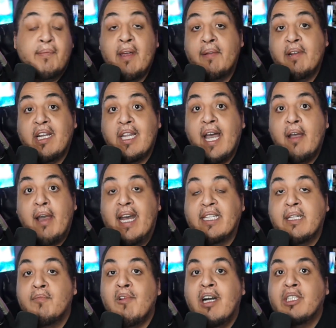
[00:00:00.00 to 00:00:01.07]
I'm not even gonna lie,
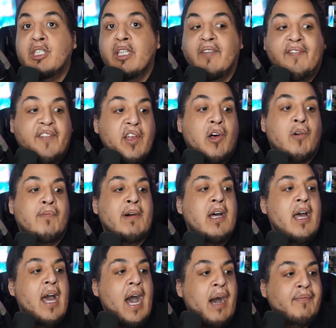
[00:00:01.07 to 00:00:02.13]
as I'm watching the film,
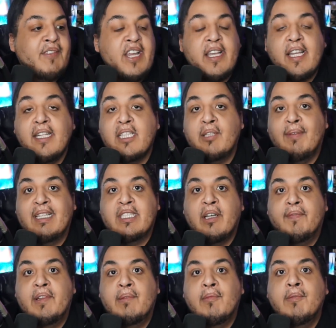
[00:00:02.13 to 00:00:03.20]
I'm thinking to
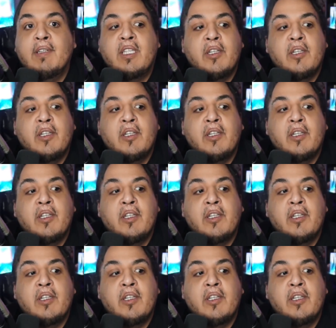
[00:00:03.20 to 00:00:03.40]
myself in the movie